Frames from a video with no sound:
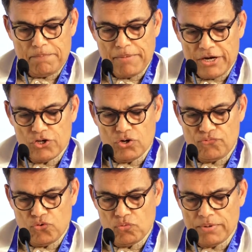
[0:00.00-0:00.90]
many of
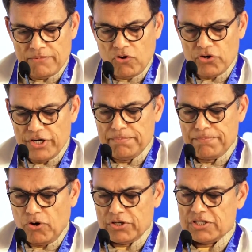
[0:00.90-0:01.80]
whom have already
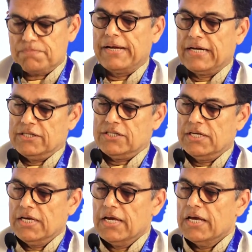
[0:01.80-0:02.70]
brought us medals.
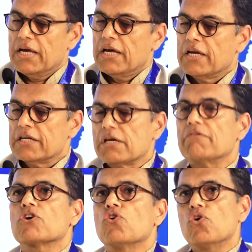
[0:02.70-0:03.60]
It is
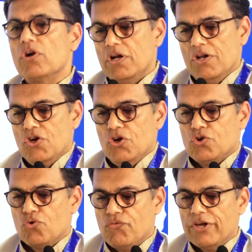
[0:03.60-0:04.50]
our goal
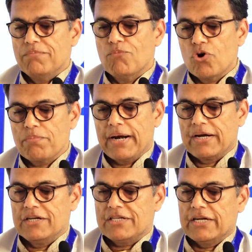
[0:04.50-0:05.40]
to win more
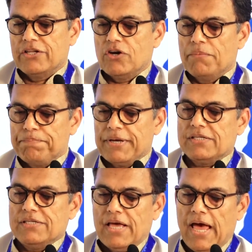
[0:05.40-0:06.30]
medals at the
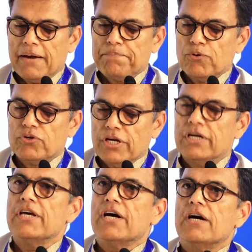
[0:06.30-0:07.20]
Olympics and put
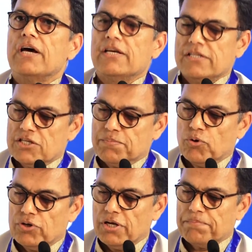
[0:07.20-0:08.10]
India as a
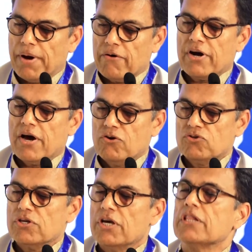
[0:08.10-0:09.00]
sporting
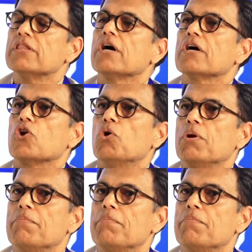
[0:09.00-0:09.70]
powerhouse in the global